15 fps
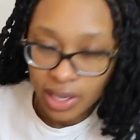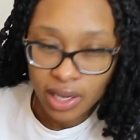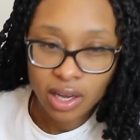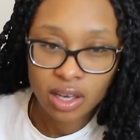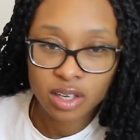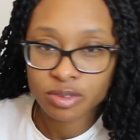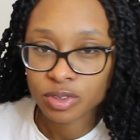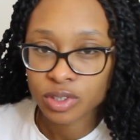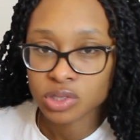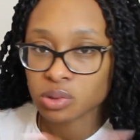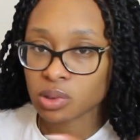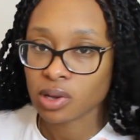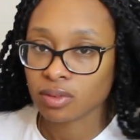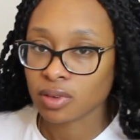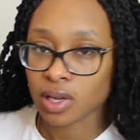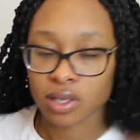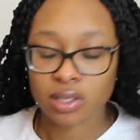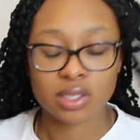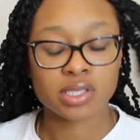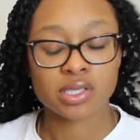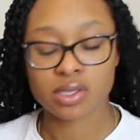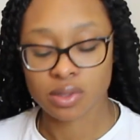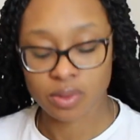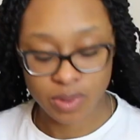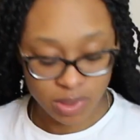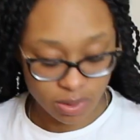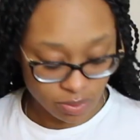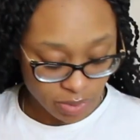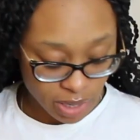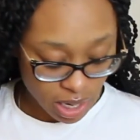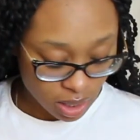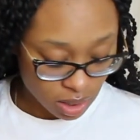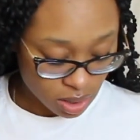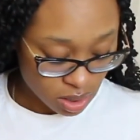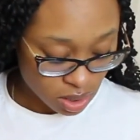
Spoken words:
and I got it for $12, so it wasn't bad.